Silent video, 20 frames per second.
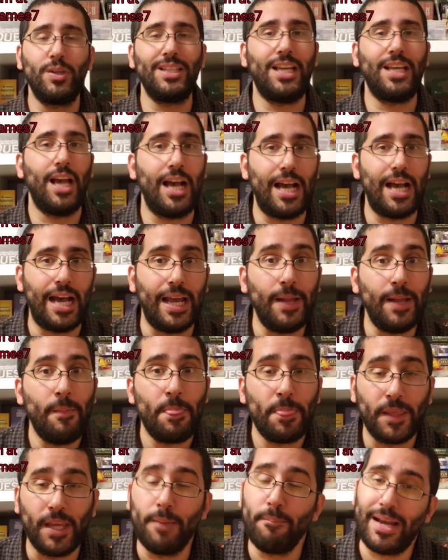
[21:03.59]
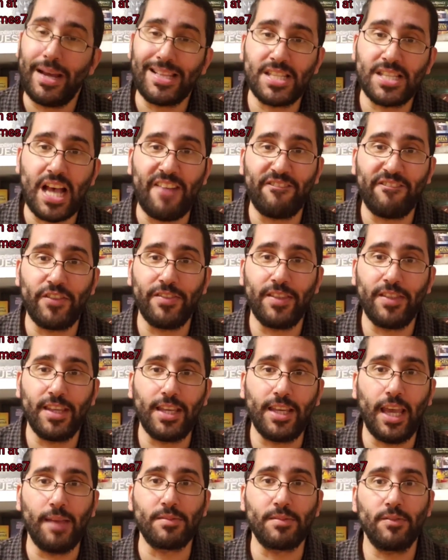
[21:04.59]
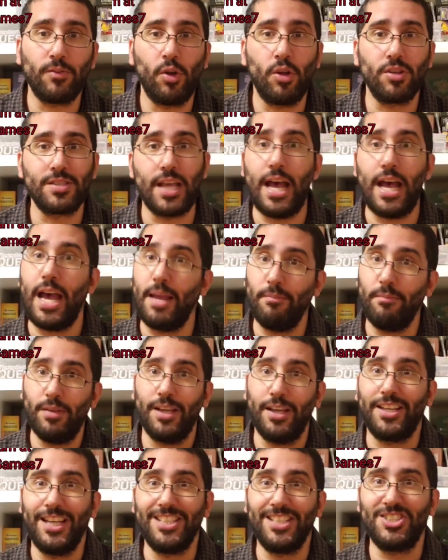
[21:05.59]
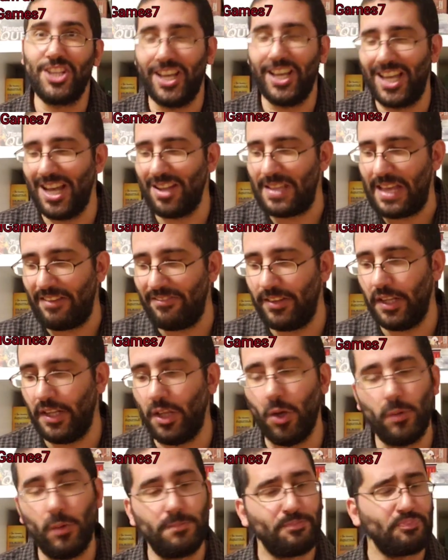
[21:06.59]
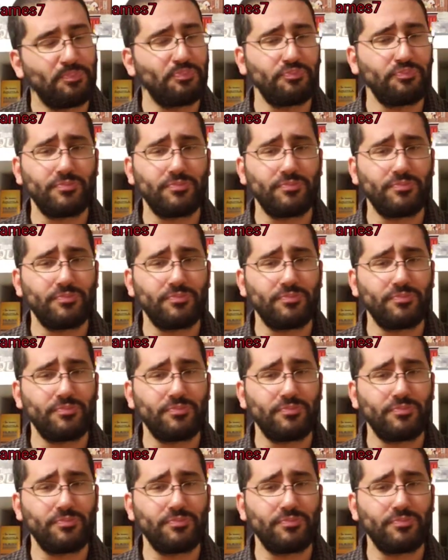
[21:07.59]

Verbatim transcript: really high in my top 50 games of all time. Again, check out that video.